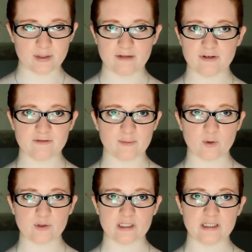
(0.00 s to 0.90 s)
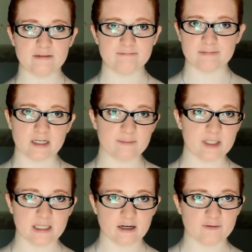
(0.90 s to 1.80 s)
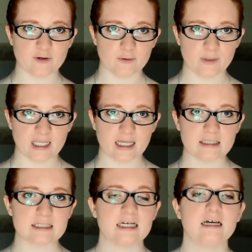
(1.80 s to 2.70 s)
even if I'm only to be there for a weekend.